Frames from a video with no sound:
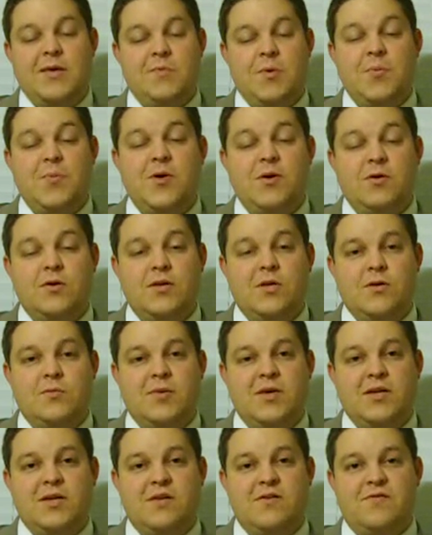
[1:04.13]
him appear a little
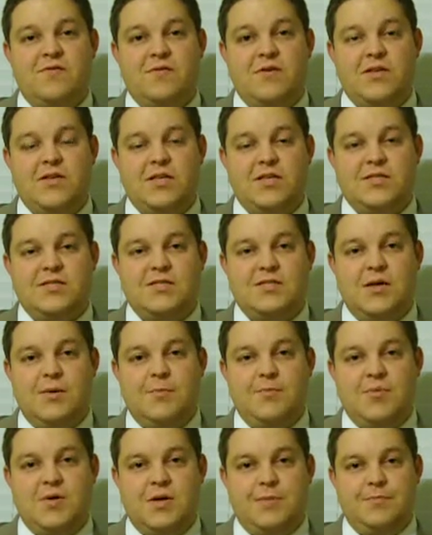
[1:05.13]
bit different than
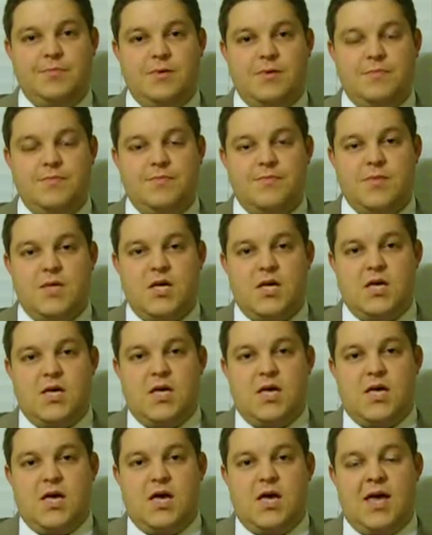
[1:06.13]
some people.
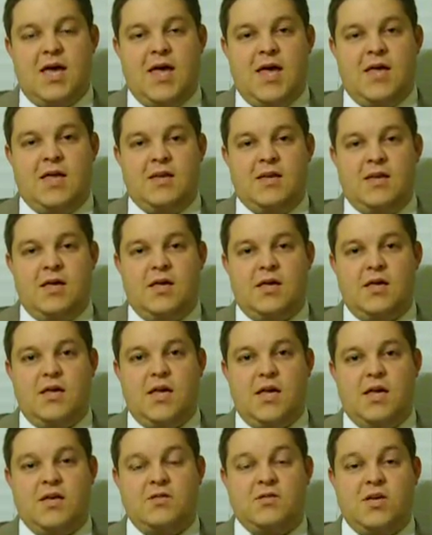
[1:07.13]
And
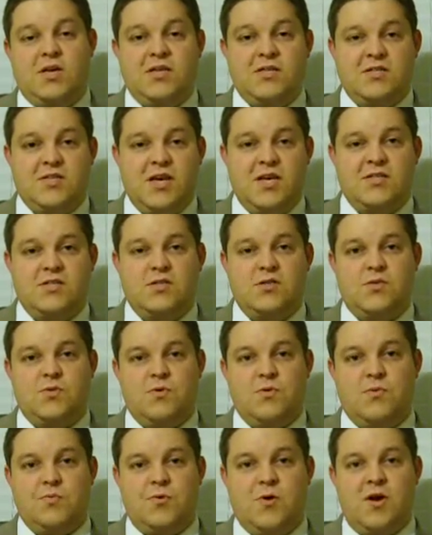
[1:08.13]
as I discussed this
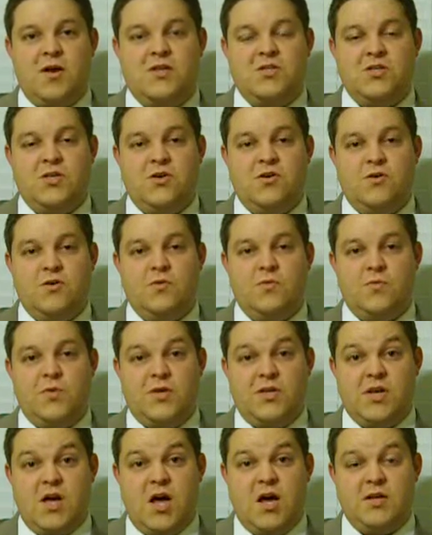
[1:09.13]
with the prosecutor and
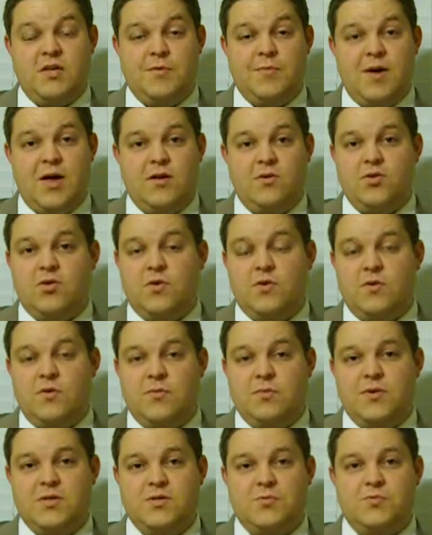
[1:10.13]
we talked about, showed
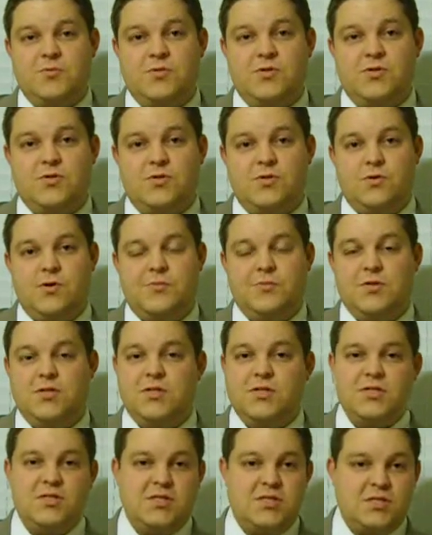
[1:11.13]
him his
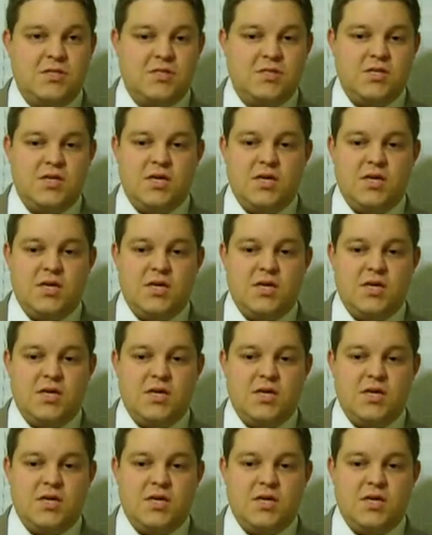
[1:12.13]
prescriptions, his